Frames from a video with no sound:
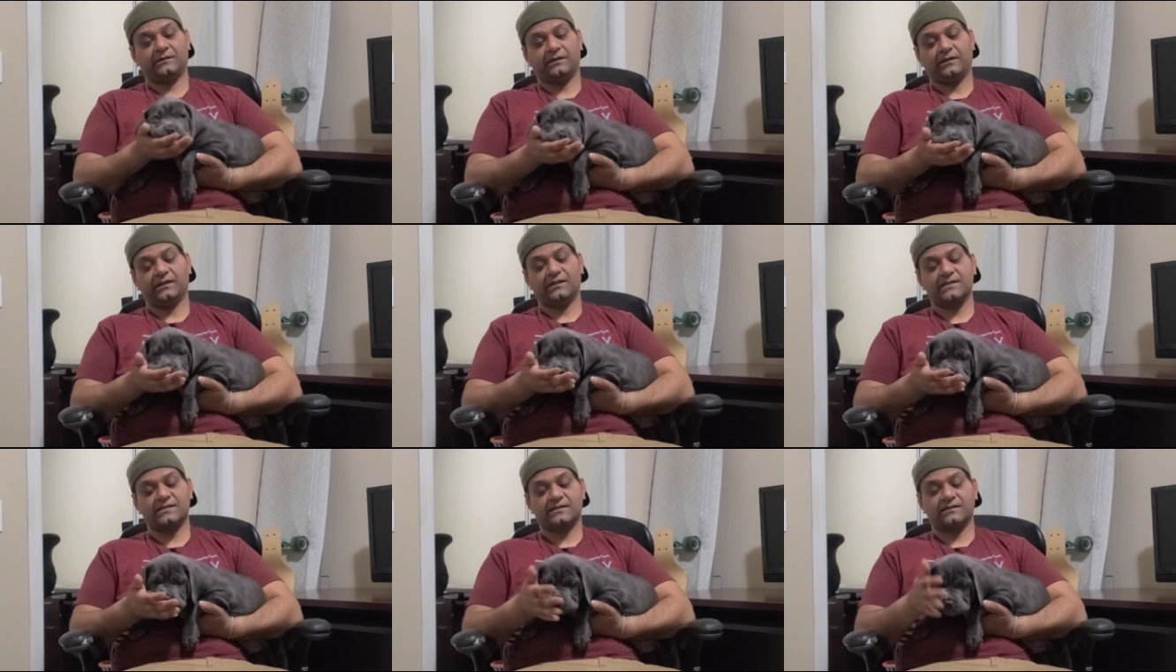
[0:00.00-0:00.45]

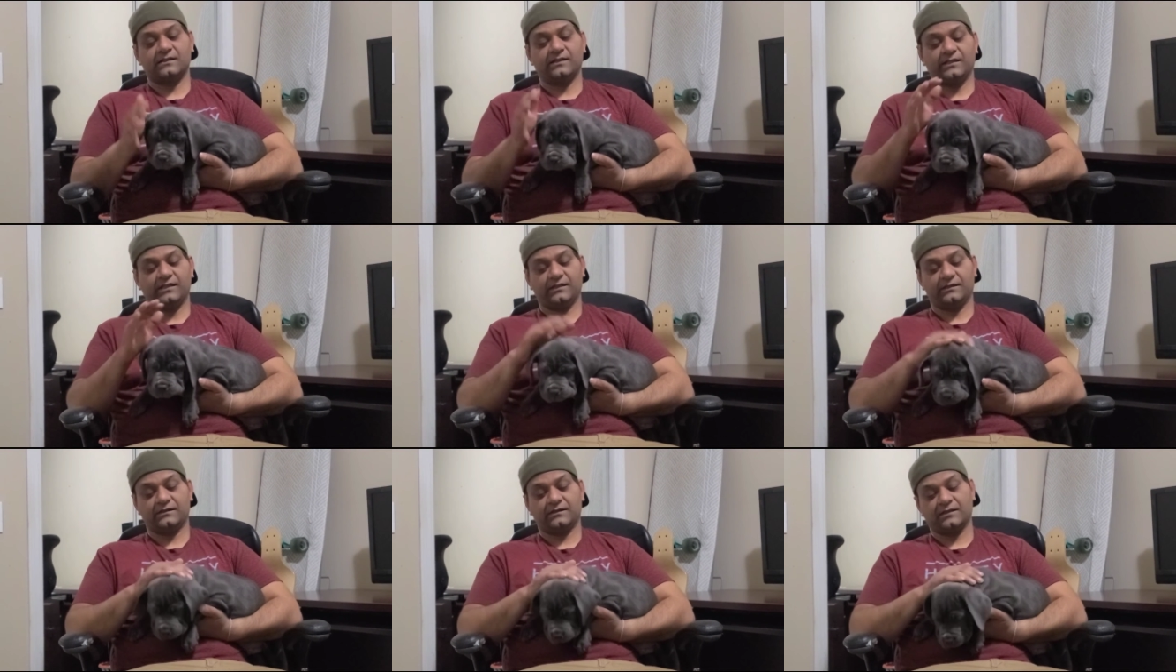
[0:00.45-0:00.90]
They're
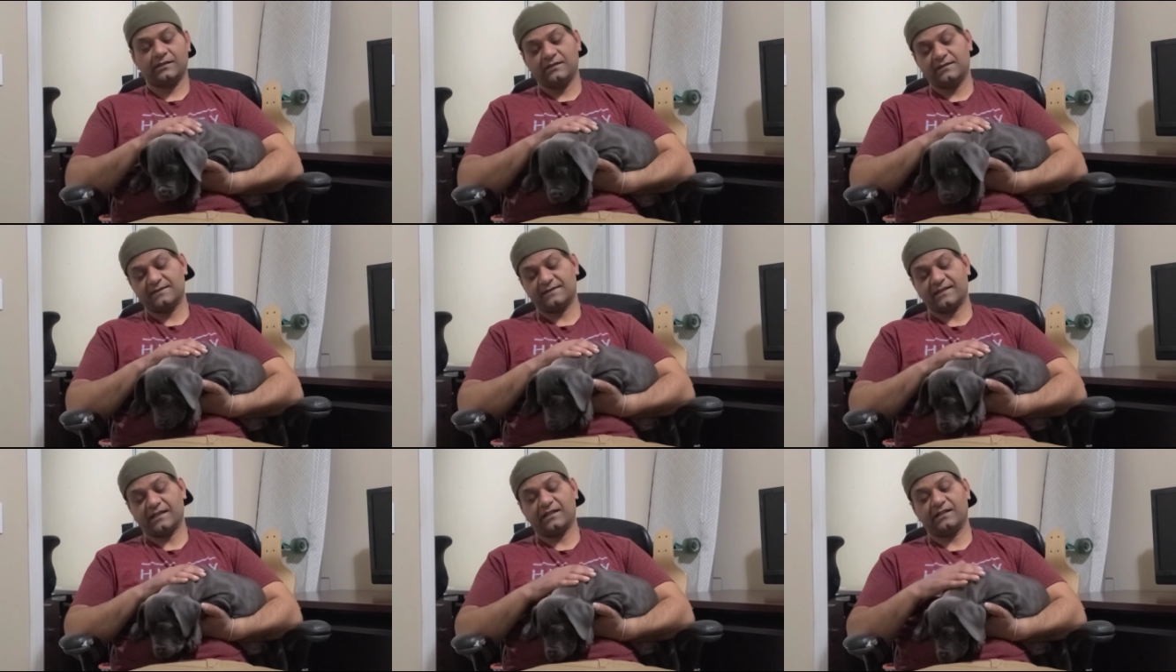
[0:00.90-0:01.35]

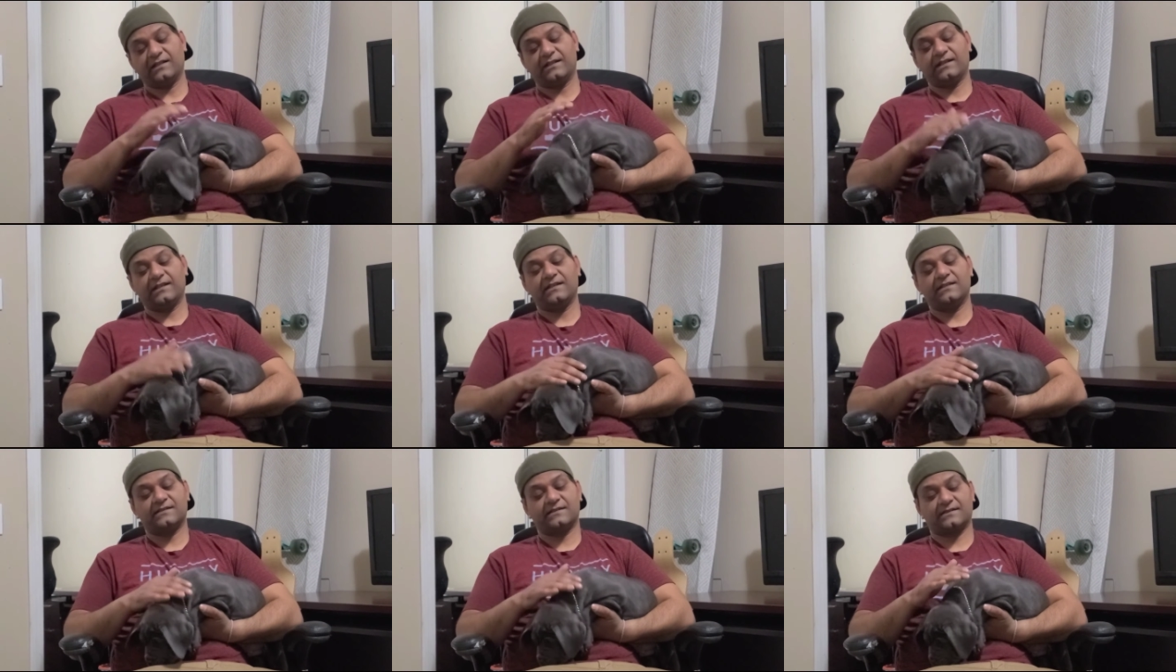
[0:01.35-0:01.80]
saying
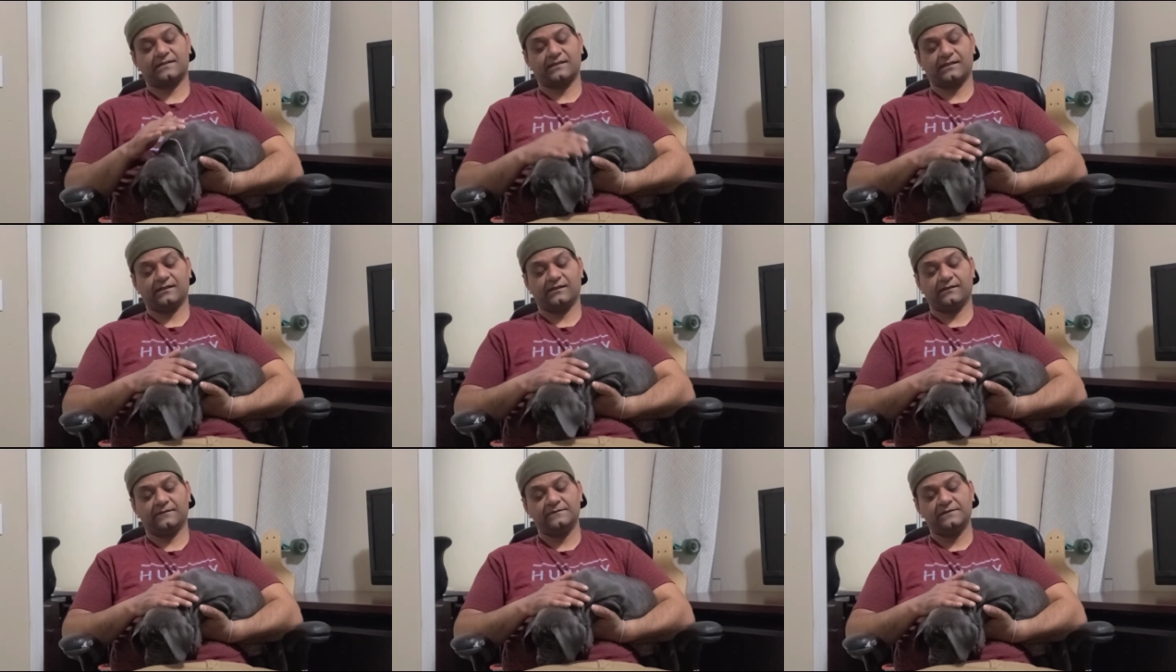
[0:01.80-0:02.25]
he's
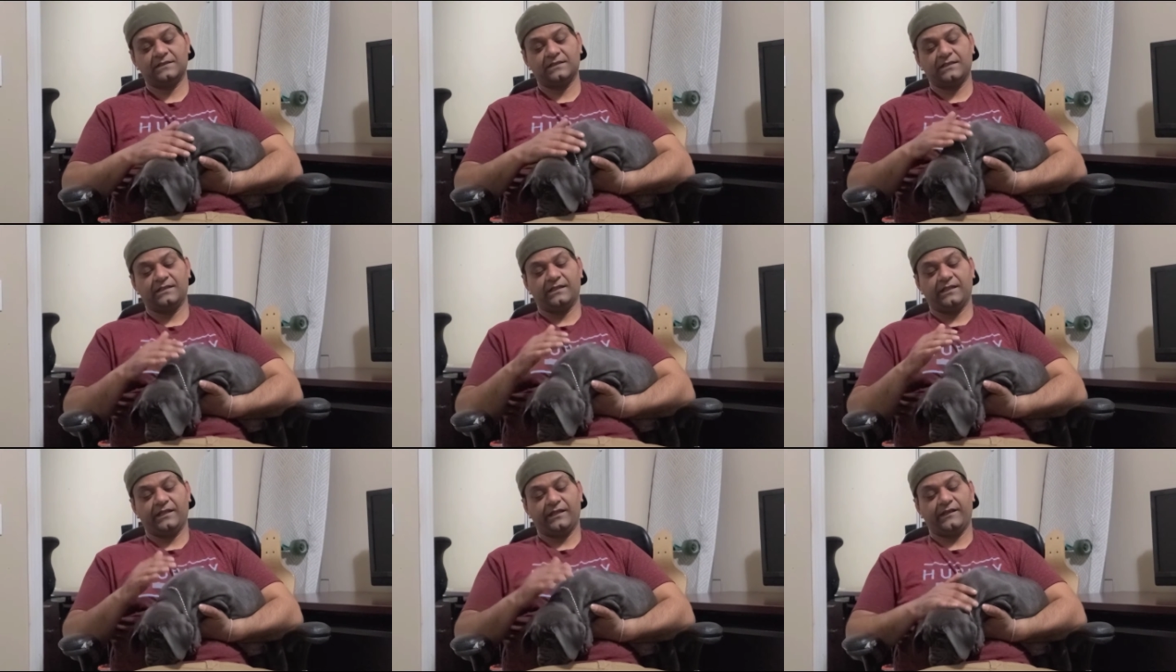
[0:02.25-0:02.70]
still
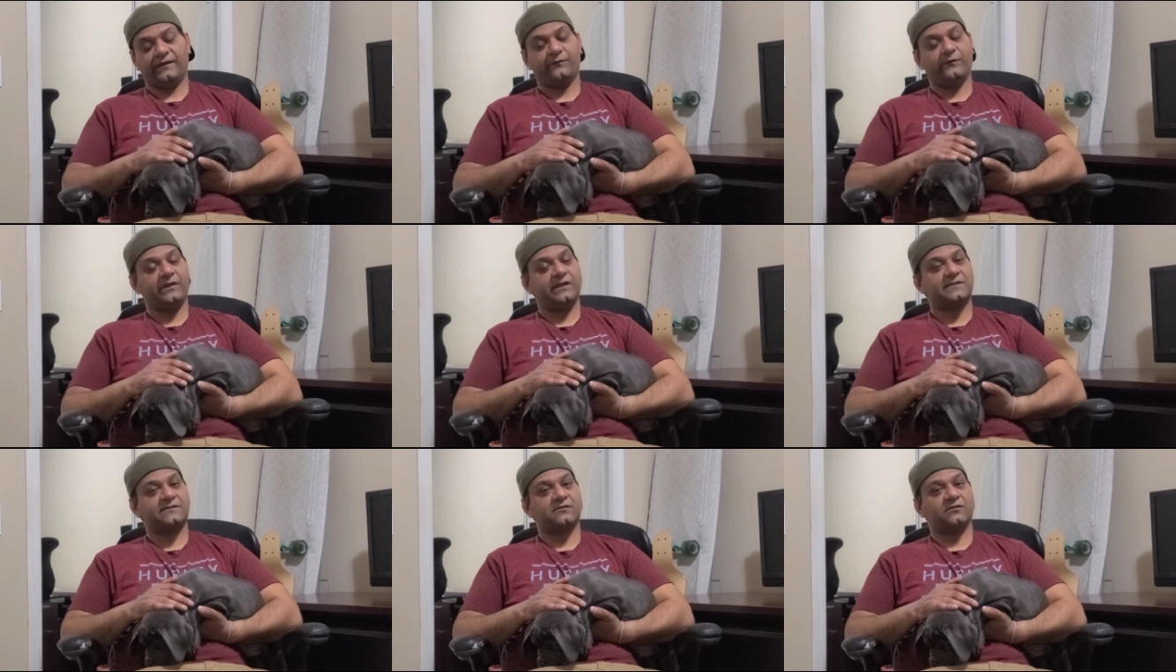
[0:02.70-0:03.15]
eight
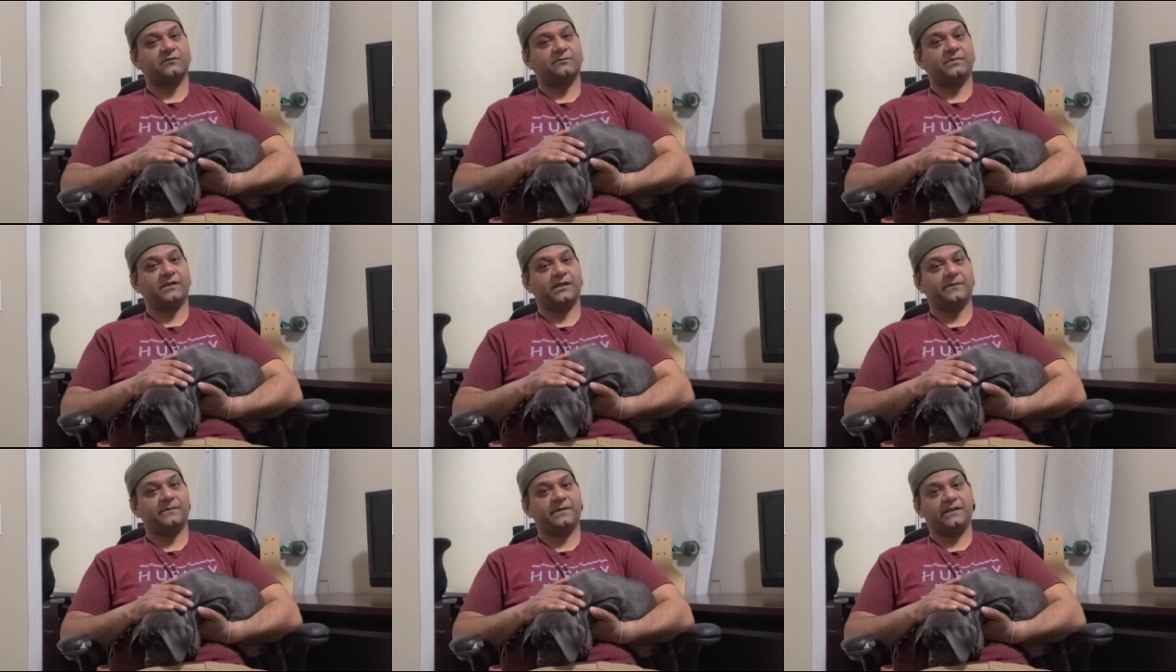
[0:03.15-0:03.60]
weeks
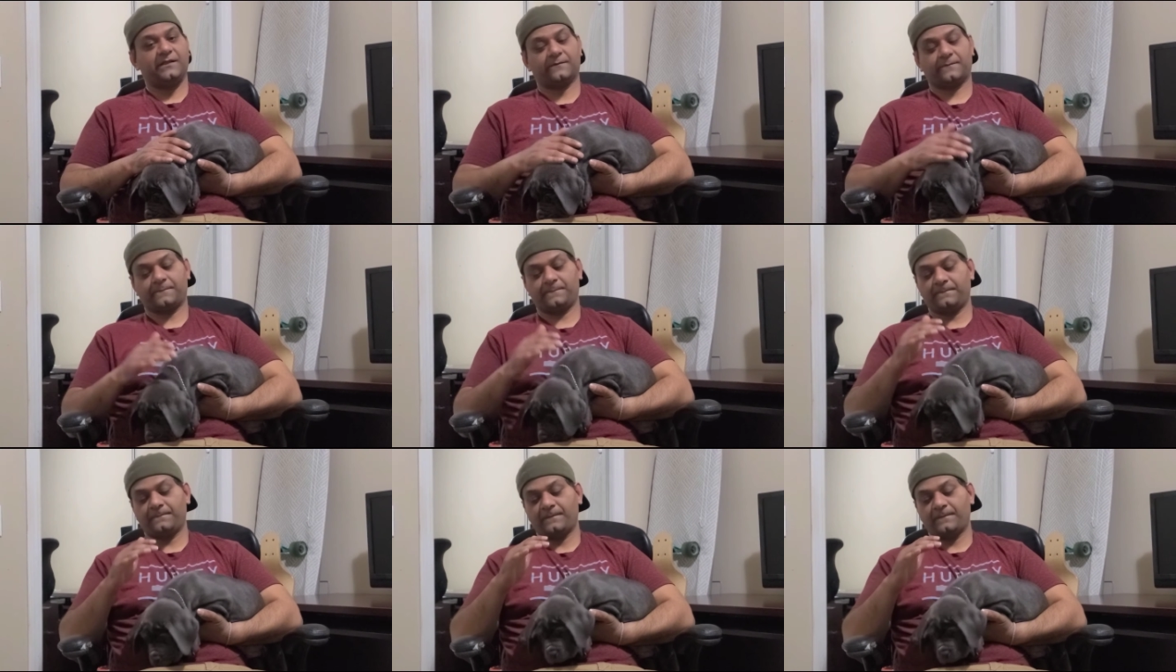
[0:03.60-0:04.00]
old puppy.